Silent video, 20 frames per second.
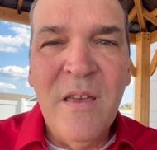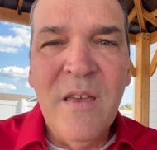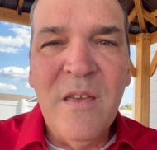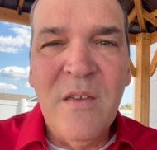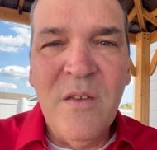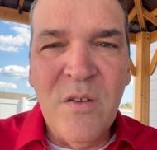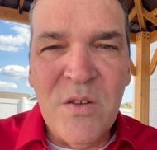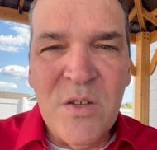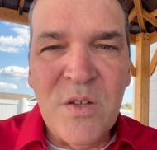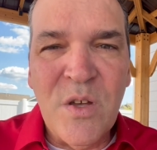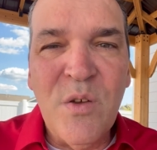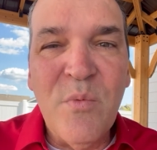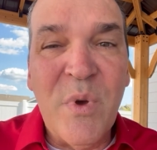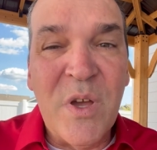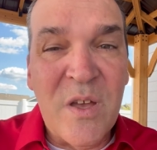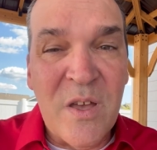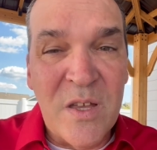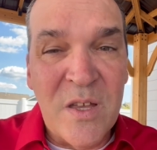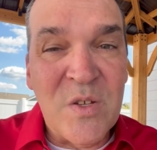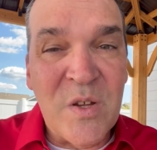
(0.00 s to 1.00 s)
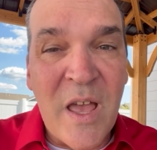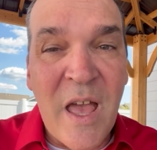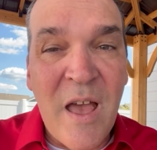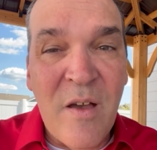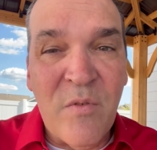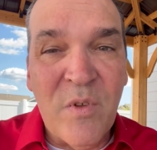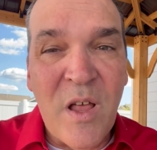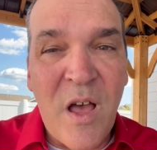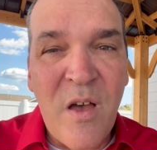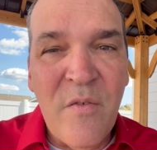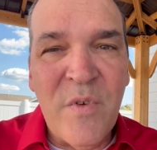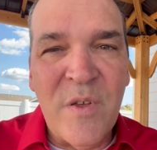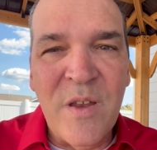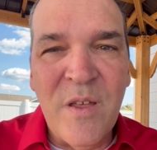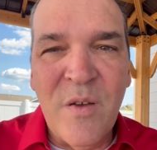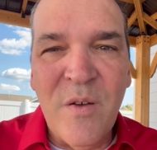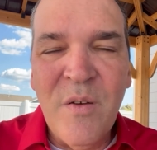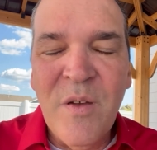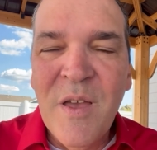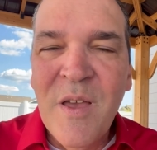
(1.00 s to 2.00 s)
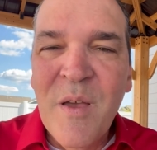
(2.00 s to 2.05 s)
You do, because you have love in you.